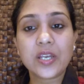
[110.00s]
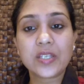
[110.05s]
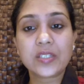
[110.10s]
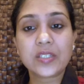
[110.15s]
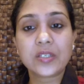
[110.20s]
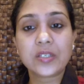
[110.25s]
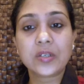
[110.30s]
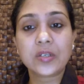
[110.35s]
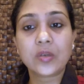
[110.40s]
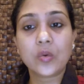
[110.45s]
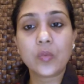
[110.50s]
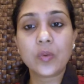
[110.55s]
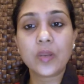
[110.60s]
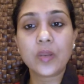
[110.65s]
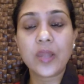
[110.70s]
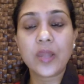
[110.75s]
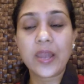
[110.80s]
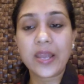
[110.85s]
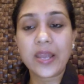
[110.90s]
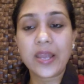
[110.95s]
a global
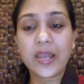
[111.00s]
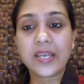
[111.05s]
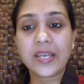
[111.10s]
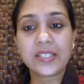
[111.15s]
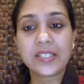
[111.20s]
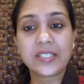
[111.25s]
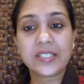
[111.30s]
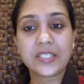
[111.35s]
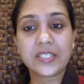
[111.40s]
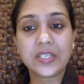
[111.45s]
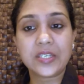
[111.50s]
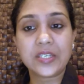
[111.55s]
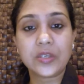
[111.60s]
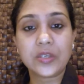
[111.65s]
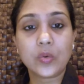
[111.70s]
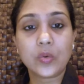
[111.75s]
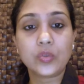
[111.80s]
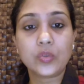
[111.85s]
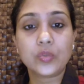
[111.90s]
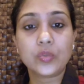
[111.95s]
head and
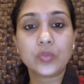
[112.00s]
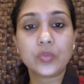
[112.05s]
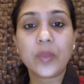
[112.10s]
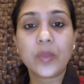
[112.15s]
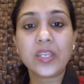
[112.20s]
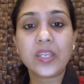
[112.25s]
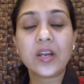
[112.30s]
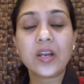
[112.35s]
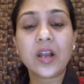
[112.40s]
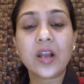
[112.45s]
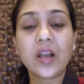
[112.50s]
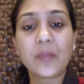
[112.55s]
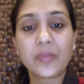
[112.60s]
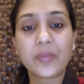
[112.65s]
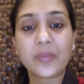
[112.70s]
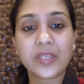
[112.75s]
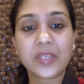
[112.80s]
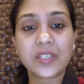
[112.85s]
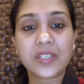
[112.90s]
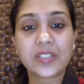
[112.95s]
CEO to many
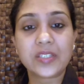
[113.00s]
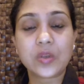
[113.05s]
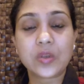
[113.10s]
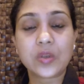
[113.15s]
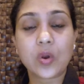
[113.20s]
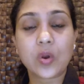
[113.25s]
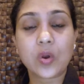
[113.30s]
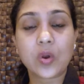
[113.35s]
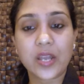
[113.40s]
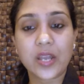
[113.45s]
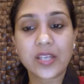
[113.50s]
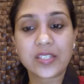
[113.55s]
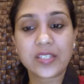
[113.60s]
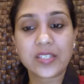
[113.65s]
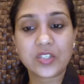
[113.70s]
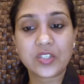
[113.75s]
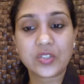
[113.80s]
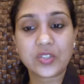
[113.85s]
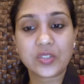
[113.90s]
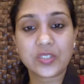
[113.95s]
companies and
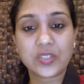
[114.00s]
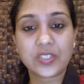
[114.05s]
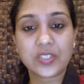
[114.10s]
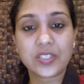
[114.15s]
organizations?